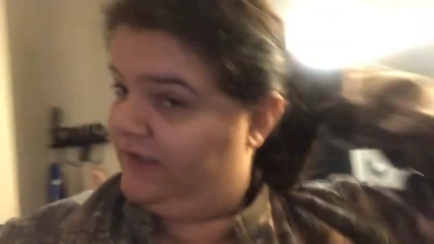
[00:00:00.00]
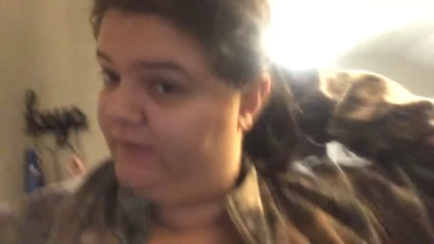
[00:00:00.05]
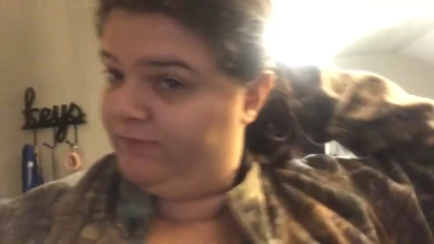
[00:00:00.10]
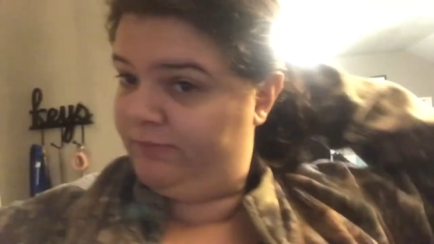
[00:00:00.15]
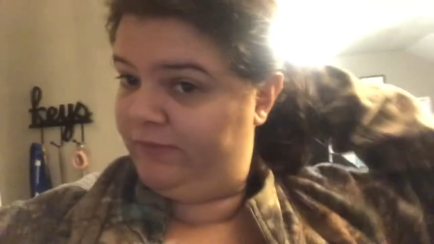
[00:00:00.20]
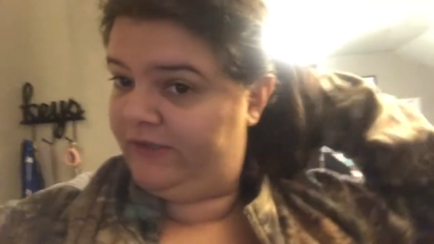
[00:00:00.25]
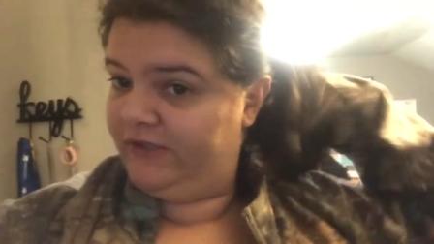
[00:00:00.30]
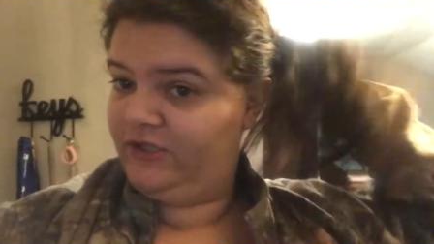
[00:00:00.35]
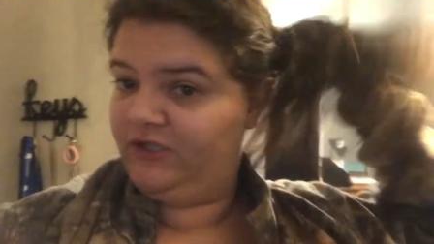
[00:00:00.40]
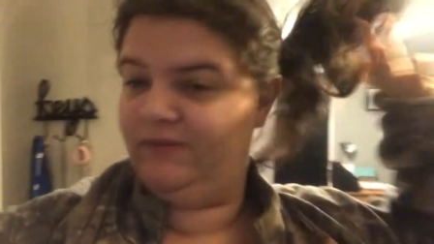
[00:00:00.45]

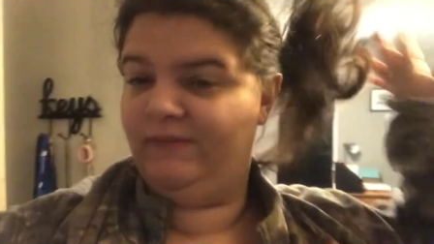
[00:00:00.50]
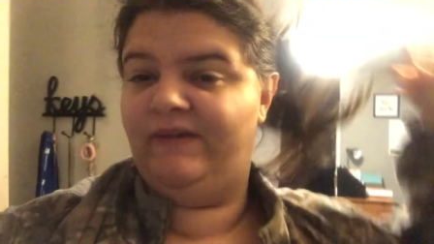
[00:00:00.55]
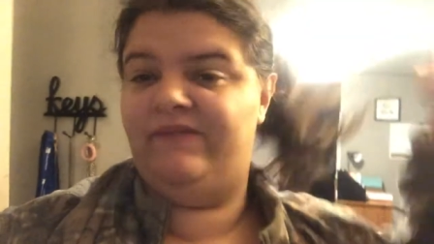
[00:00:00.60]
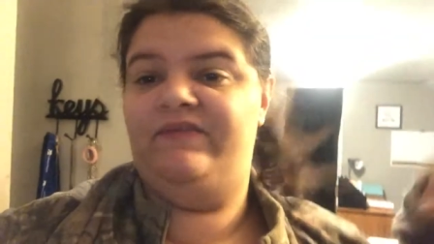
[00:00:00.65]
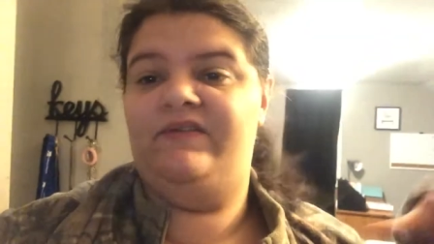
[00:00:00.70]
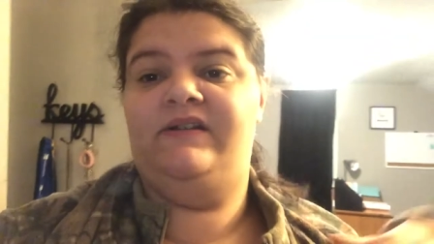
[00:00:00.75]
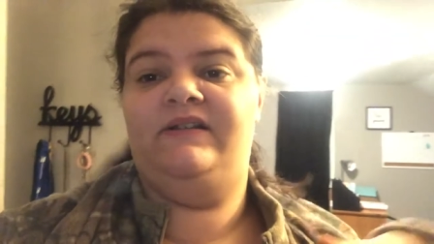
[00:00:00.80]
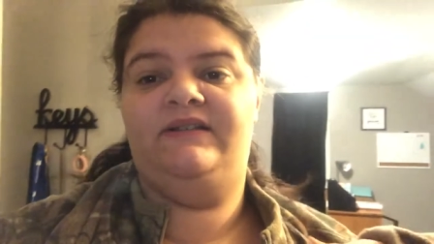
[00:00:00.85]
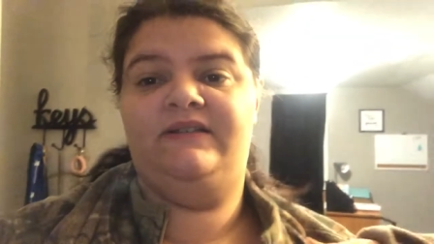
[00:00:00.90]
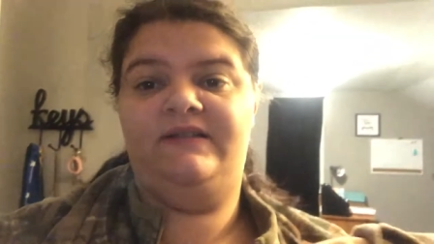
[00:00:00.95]
I'm pretty sure my
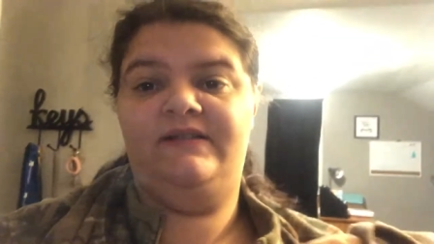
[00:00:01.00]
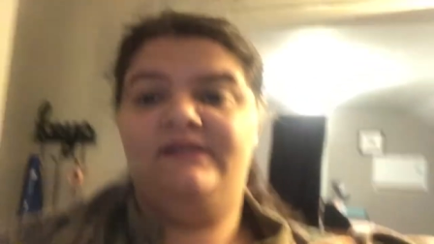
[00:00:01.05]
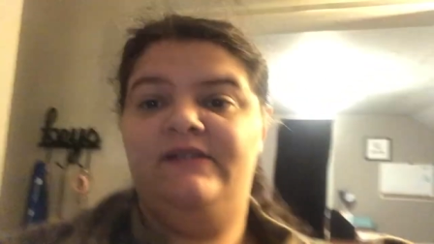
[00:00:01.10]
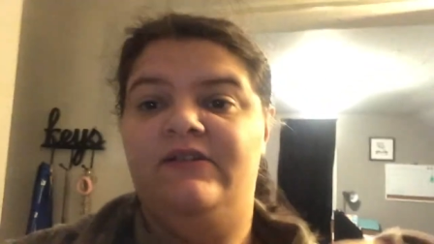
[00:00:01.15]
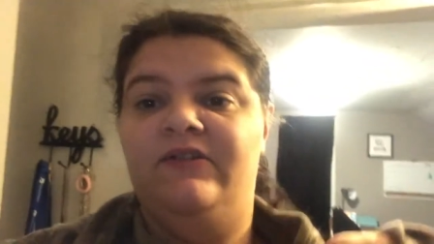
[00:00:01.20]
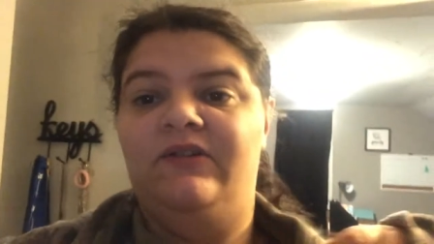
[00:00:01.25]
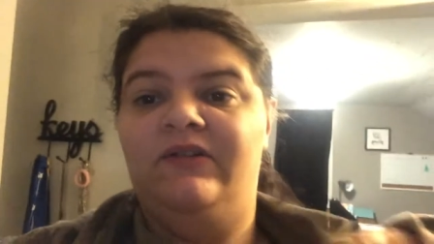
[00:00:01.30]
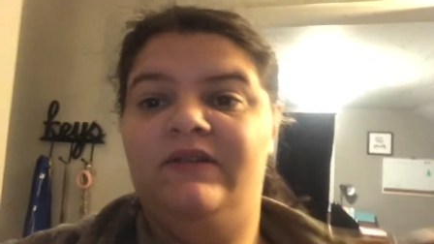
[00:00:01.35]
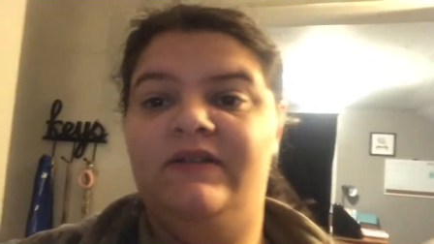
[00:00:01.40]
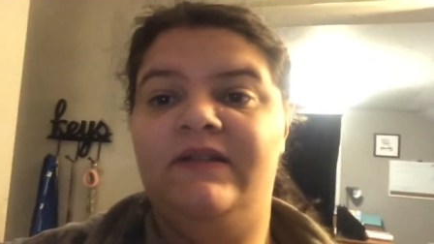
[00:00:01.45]
fiance's
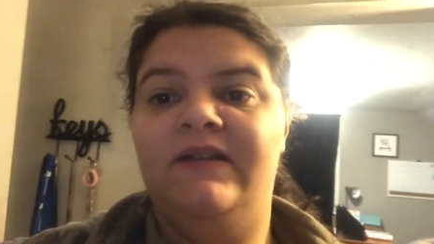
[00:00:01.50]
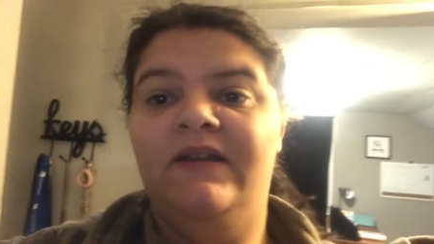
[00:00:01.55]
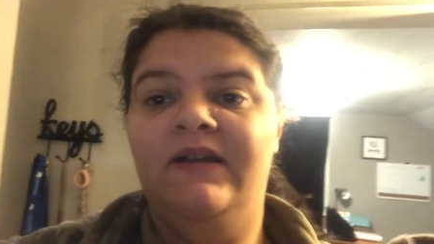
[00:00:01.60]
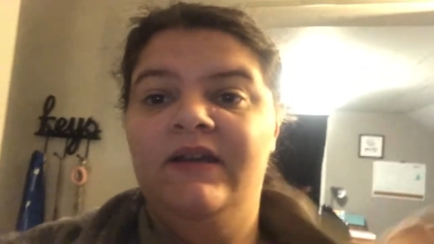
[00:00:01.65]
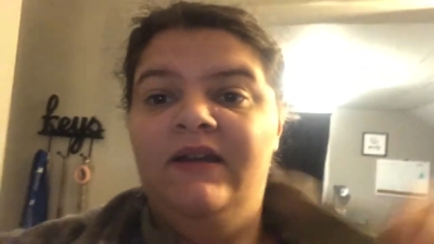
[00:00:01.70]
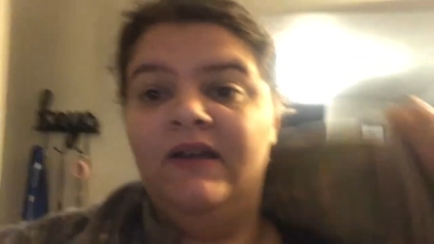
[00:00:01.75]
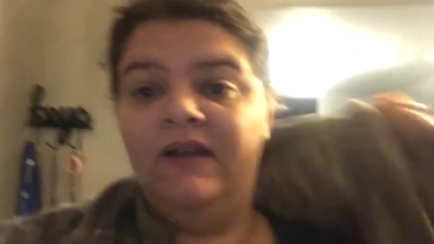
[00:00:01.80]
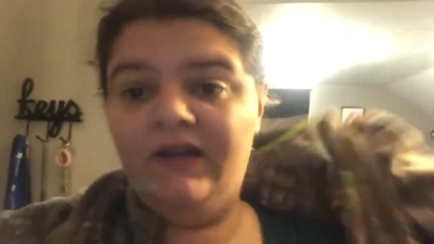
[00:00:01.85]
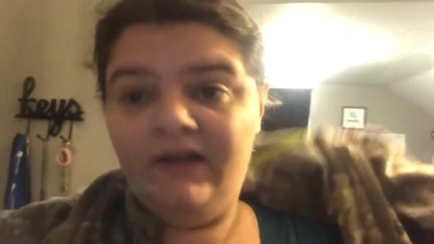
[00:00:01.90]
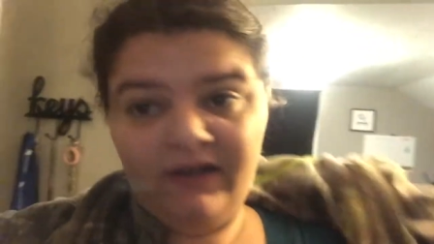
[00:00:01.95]
here because
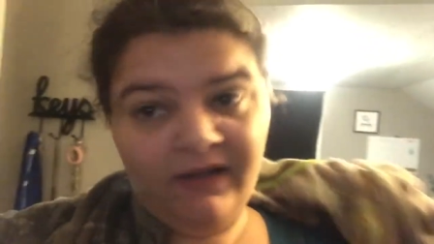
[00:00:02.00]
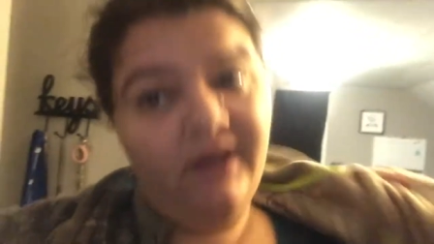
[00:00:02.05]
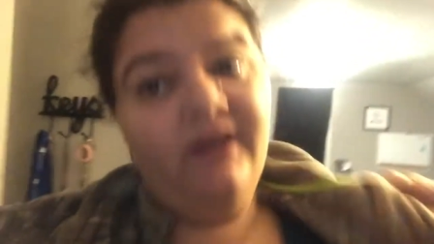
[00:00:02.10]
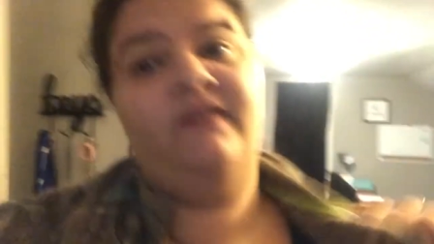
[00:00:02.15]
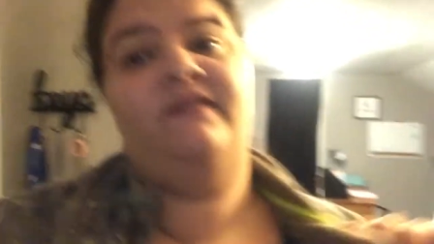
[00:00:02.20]
I